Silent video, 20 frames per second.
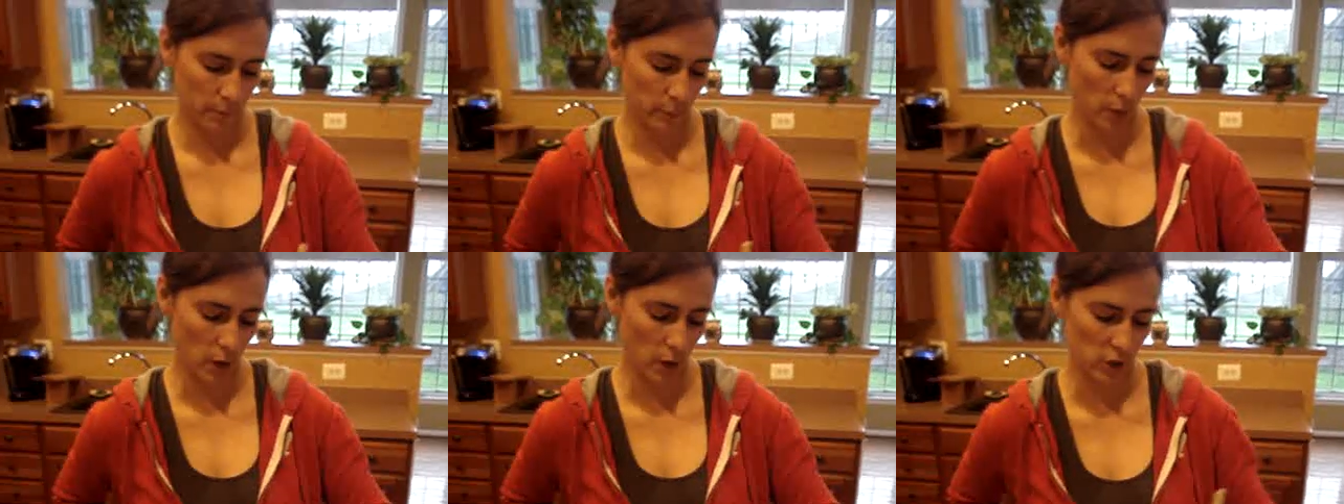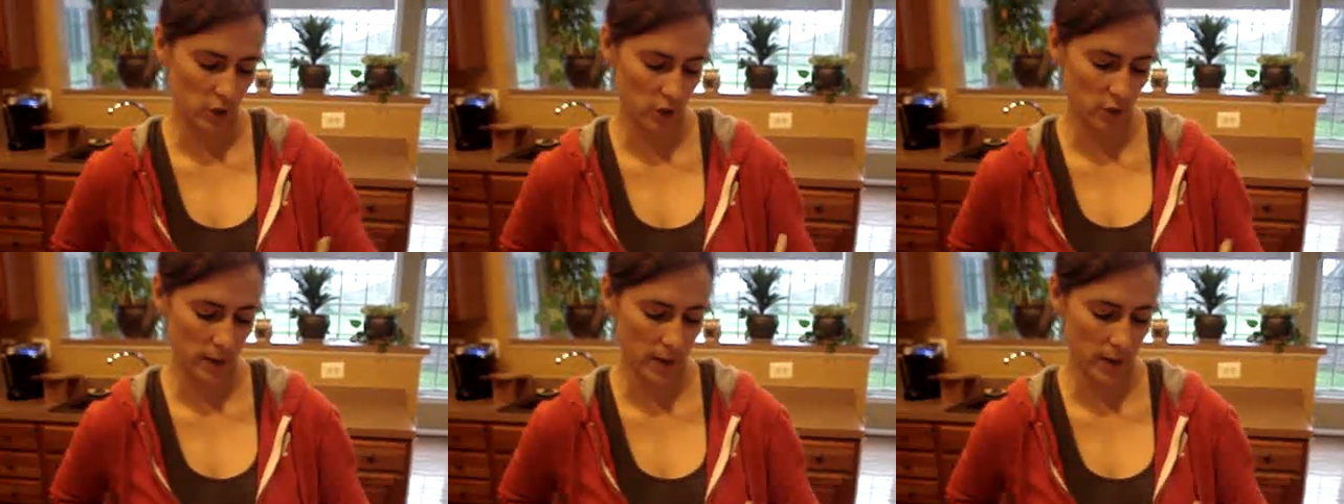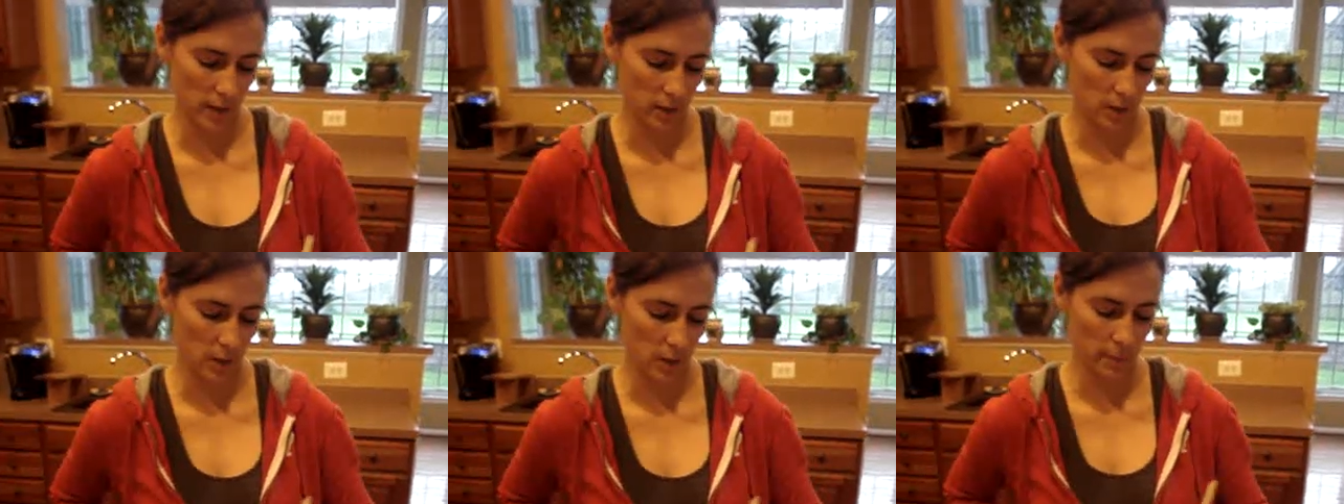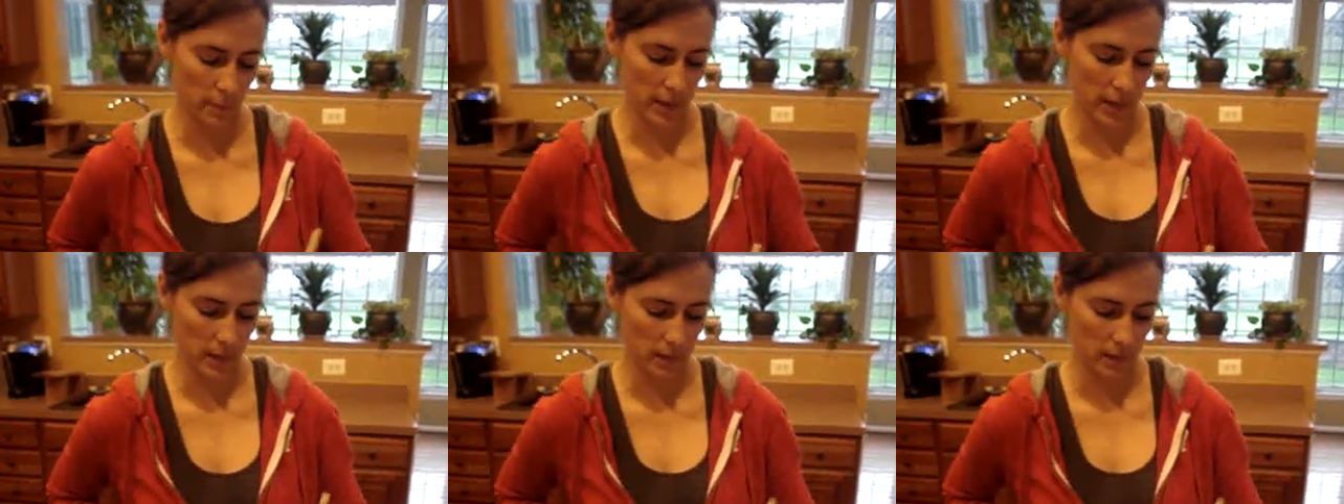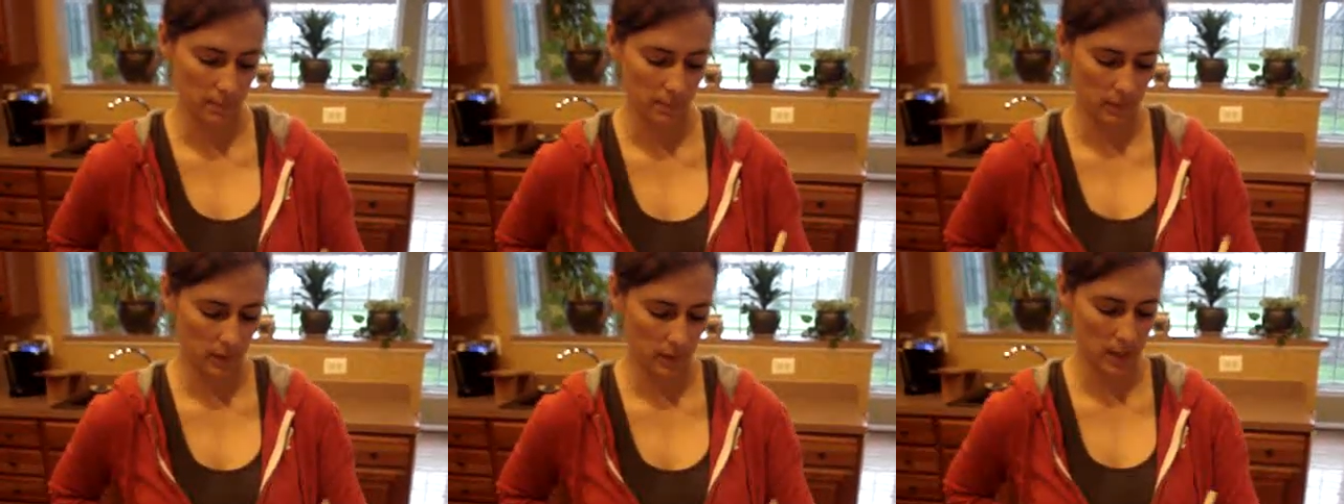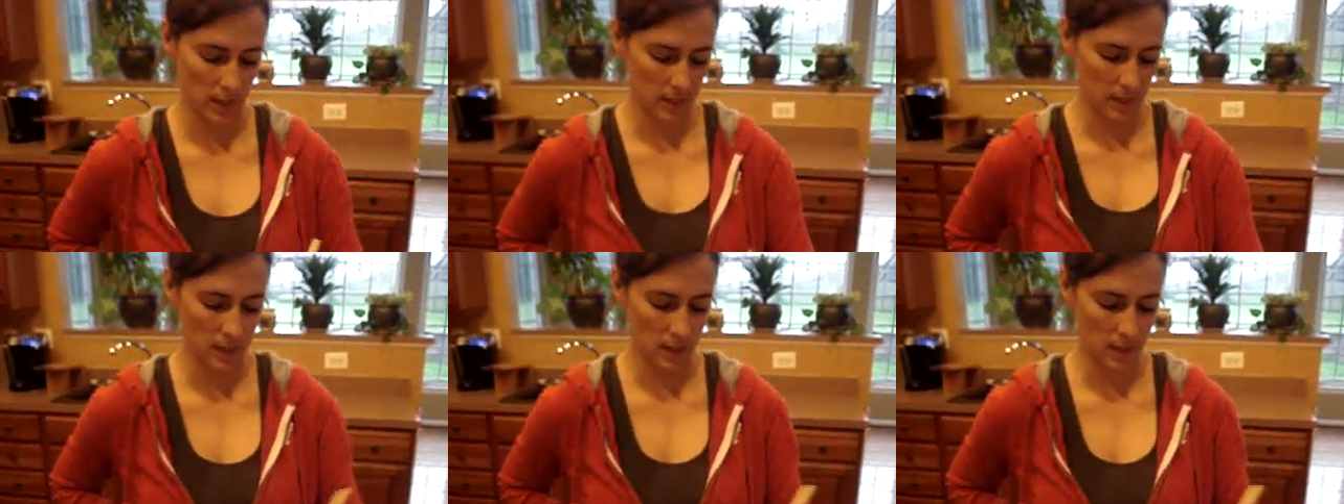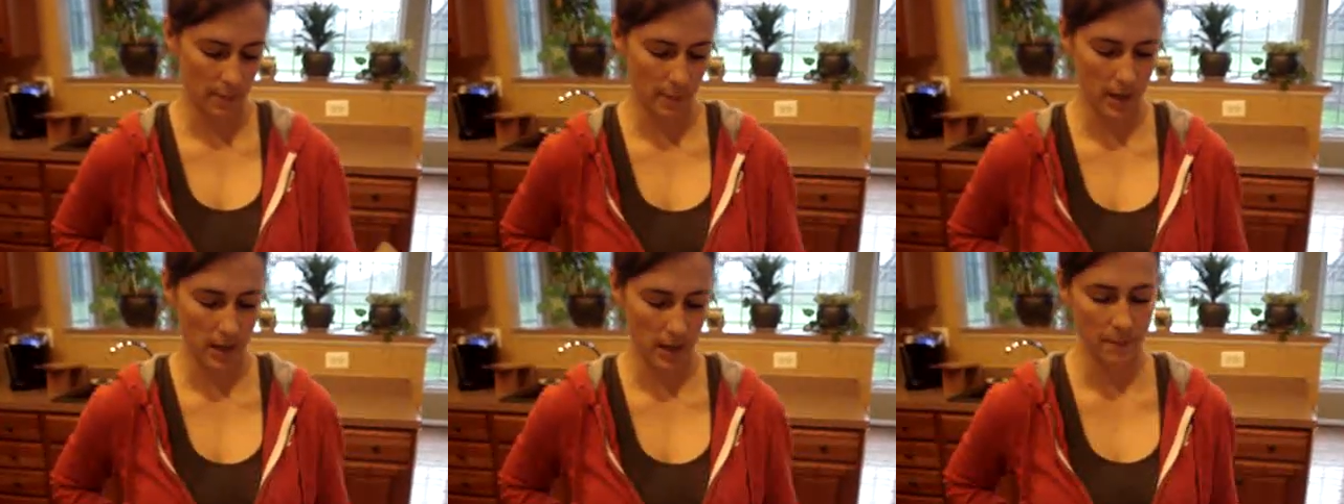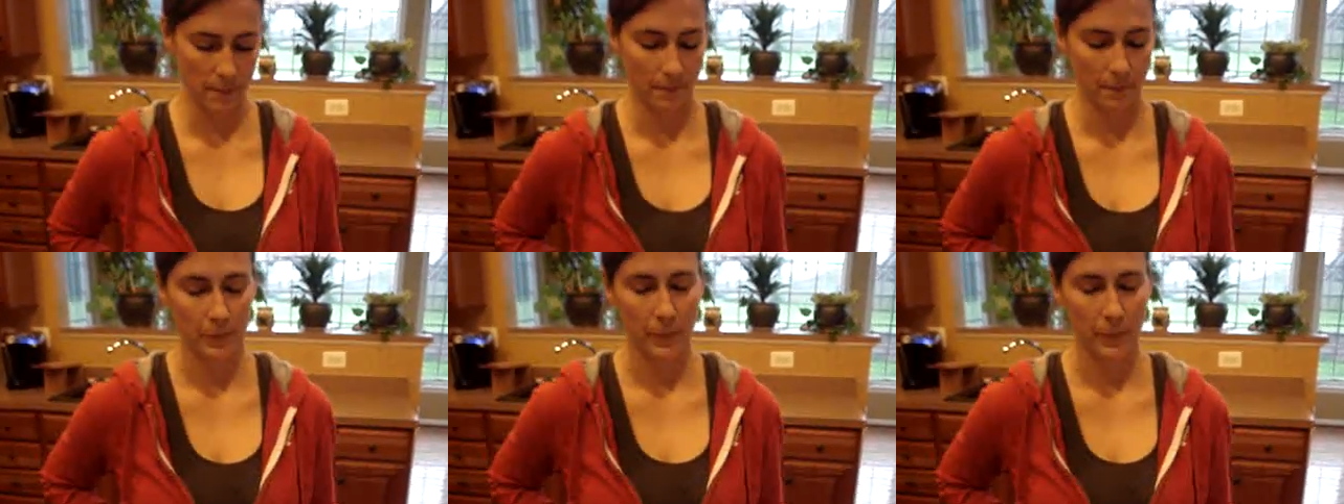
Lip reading: brush it around a little bit, let it seep in.